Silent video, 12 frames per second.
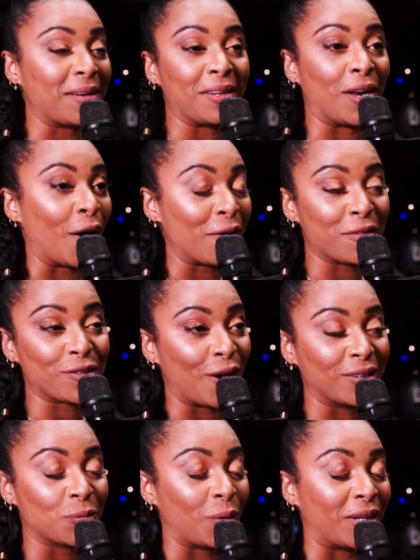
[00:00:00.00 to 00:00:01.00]
A lot of the
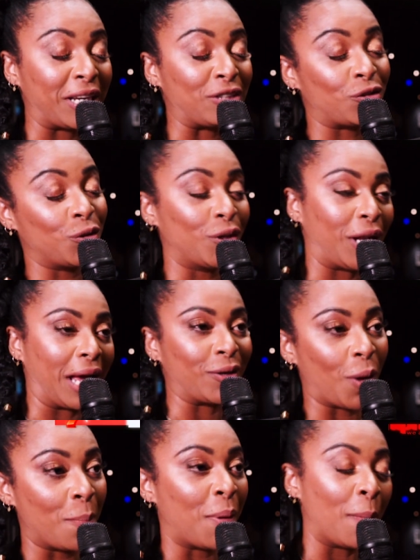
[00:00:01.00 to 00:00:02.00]
songs will get you, like,
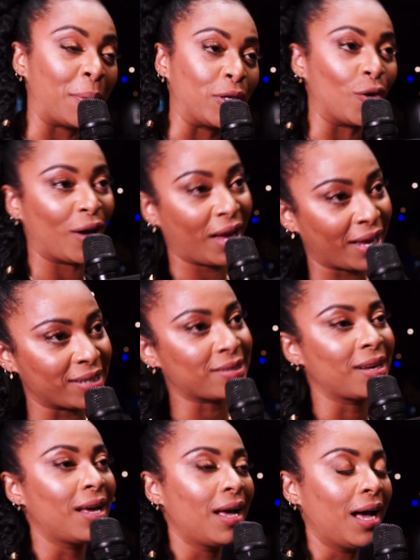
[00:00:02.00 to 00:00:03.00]
you know, bopping your head.
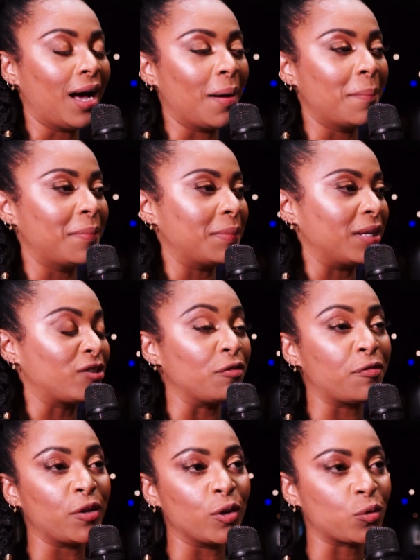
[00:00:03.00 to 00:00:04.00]
It's
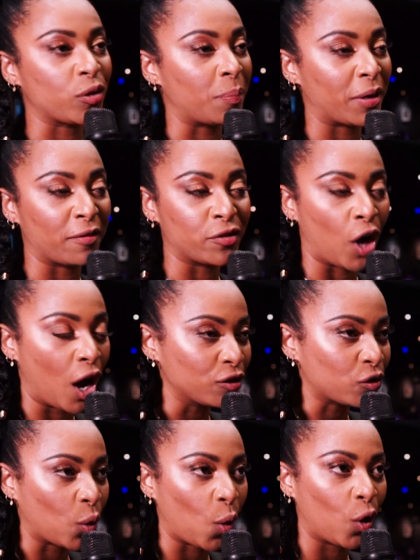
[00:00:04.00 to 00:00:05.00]
infused with a bit of
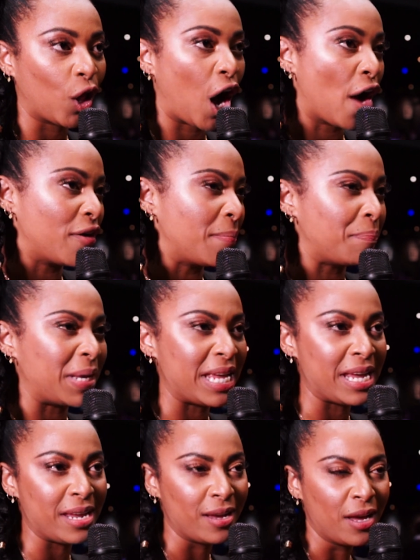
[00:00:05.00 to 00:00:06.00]
dancehall,
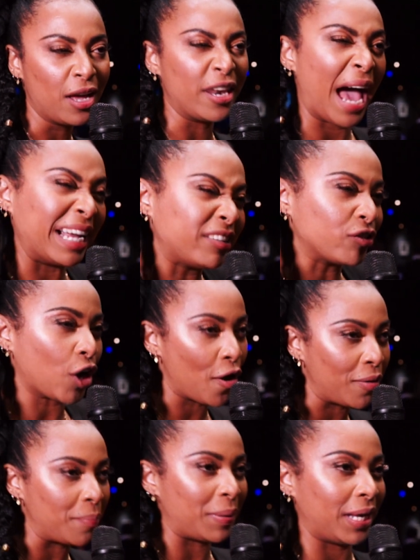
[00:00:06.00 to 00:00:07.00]
R&B, 90s
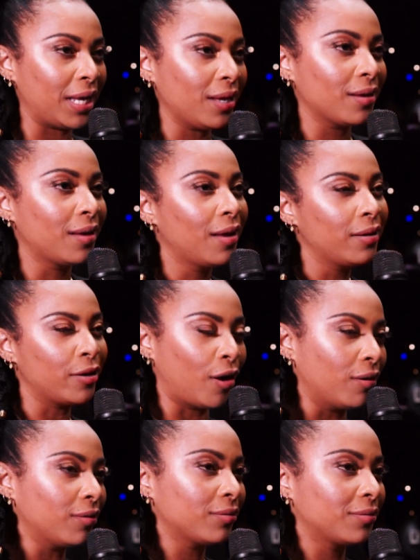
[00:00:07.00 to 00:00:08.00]
R&B, you
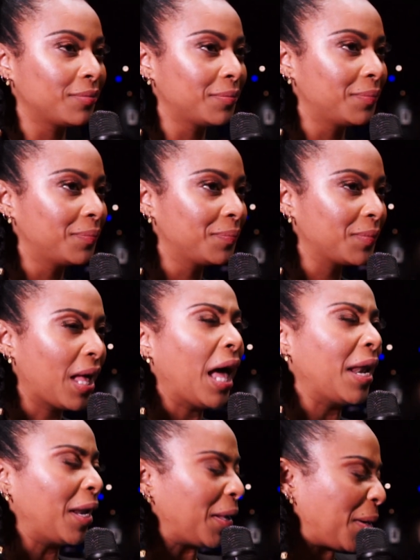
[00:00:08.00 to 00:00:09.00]
know.
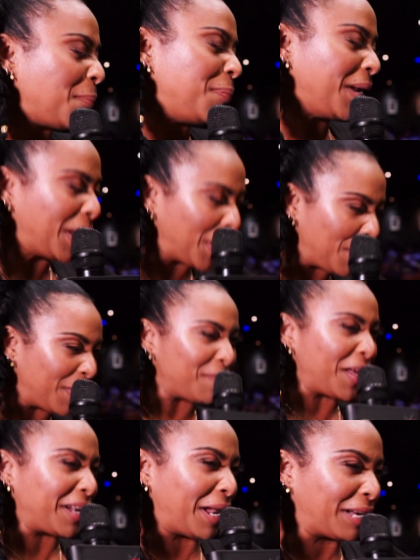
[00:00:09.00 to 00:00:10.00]
A little bit of
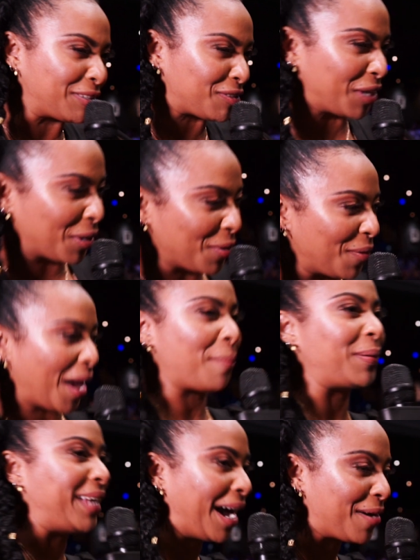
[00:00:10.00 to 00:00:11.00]
that, like a sing
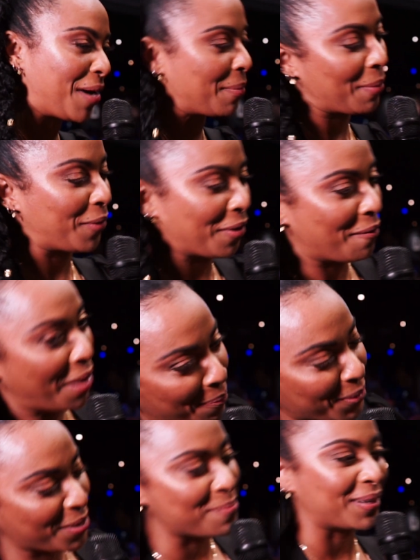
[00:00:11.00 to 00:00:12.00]
rap, a young rap. I'm not a
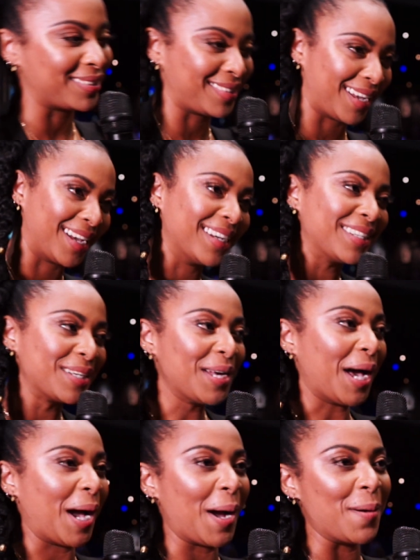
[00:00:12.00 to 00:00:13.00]
rapper, but yeah.
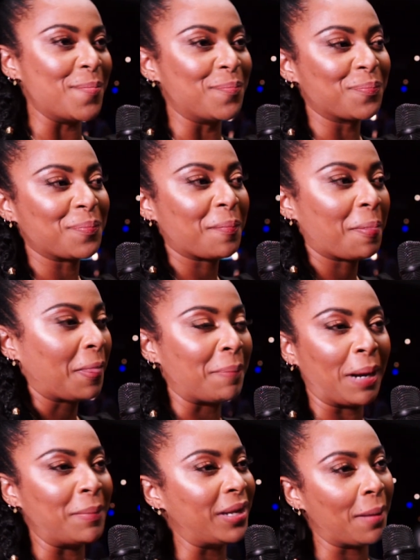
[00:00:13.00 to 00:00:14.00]

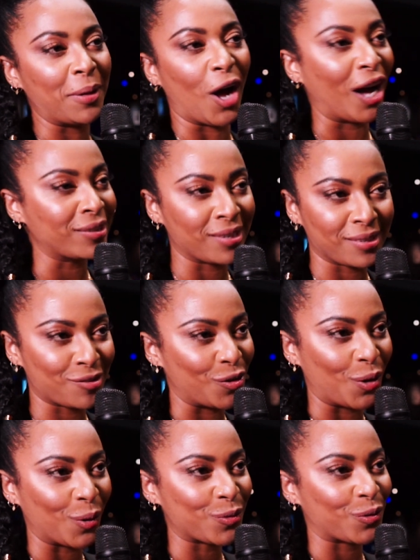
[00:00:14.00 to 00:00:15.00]
But I mean, I'm an artist, you
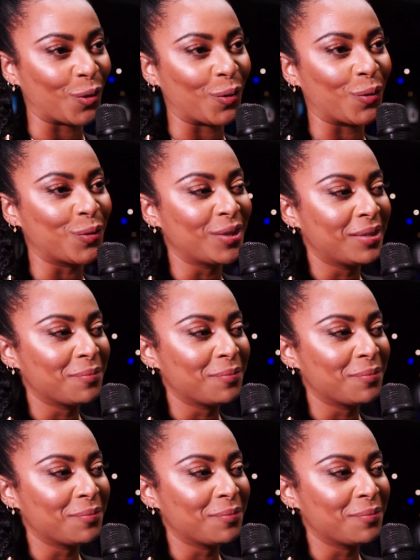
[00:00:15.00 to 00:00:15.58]
know. So